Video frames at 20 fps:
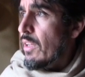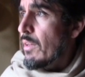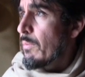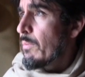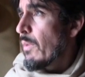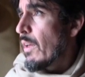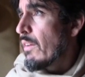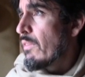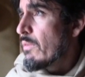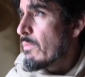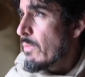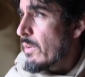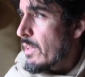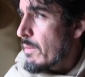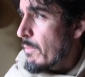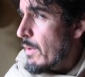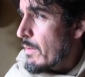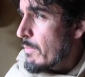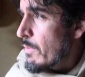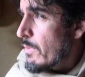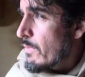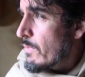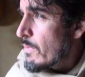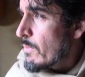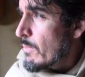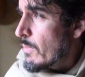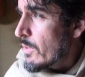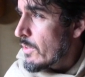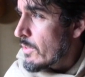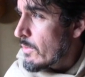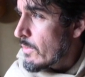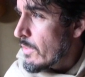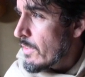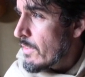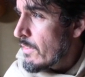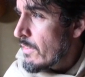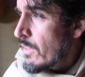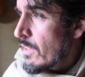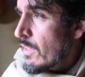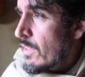that everybody might be familiar
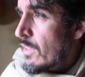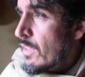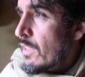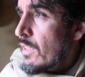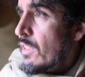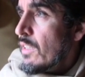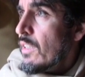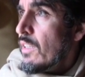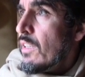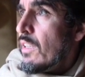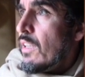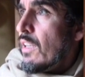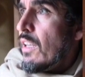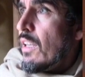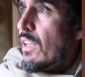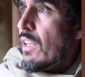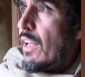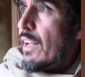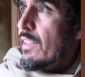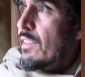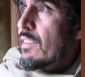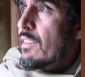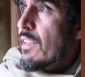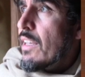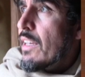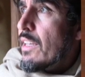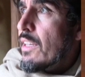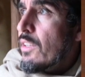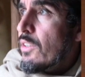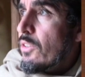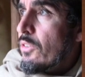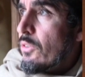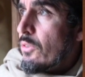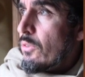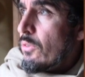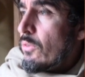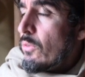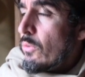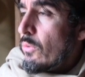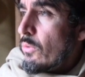with, let's say
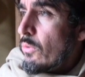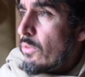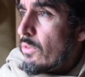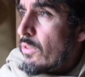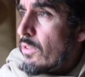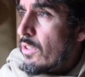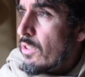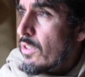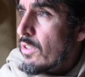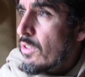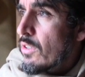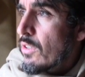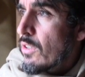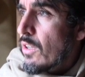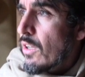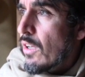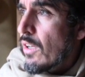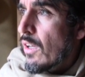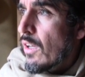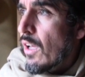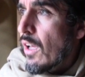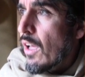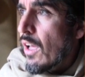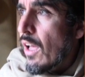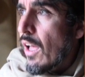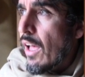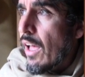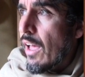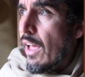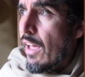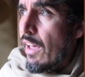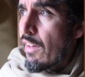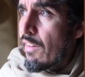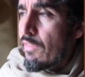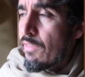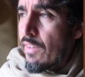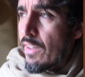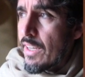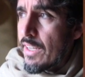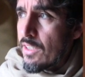you
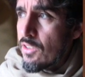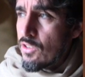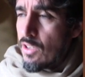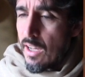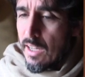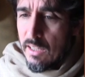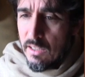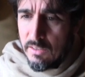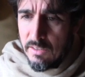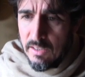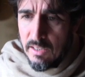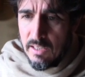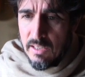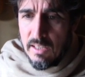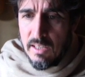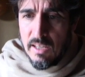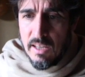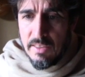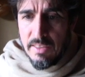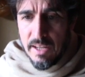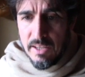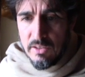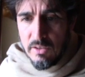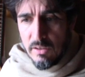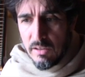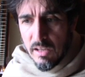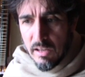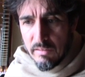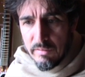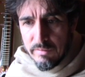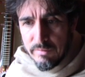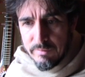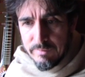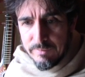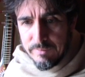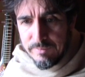have a child that you love.